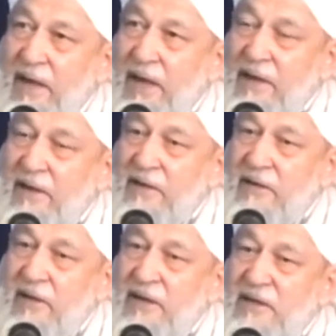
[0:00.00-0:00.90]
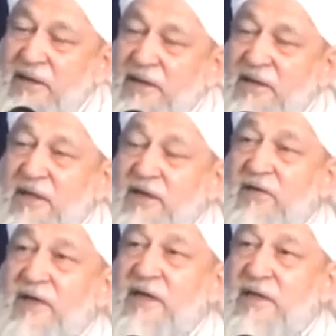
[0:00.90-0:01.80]
And the recent
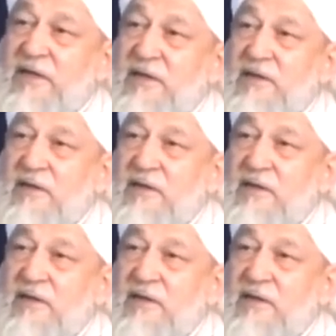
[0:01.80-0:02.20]
discoveries,